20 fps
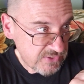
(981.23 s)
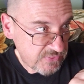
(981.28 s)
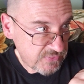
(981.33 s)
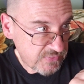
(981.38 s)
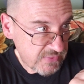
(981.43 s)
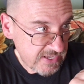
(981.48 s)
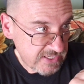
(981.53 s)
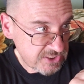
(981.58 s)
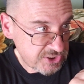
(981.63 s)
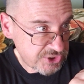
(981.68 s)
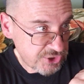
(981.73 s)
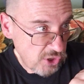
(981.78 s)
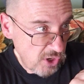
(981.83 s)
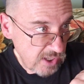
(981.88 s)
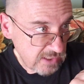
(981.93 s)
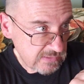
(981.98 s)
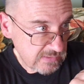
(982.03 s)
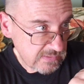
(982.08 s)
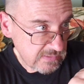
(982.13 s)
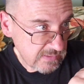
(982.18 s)
thick
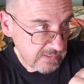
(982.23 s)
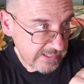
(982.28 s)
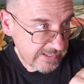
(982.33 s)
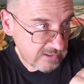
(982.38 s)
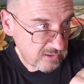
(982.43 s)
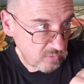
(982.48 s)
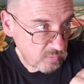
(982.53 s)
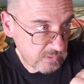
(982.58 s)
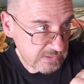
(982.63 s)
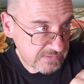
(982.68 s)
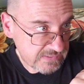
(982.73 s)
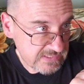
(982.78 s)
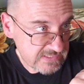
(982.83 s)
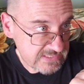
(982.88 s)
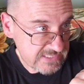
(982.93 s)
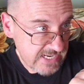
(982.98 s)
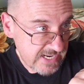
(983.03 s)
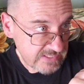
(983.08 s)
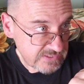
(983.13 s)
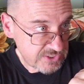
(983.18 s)
chocolate layer with
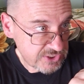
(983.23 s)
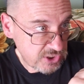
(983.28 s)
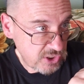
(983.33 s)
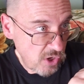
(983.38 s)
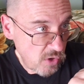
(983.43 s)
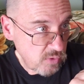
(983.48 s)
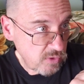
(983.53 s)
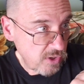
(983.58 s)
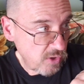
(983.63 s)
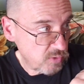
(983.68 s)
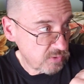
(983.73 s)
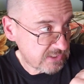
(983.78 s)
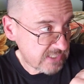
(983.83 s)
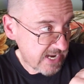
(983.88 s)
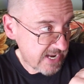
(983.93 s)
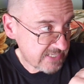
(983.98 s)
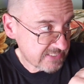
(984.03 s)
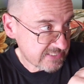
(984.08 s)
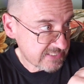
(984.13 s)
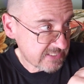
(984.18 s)
intense cocoa
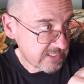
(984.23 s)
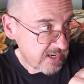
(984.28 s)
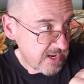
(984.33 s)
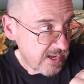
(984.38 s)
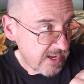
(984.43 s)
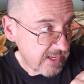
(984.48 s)
taste.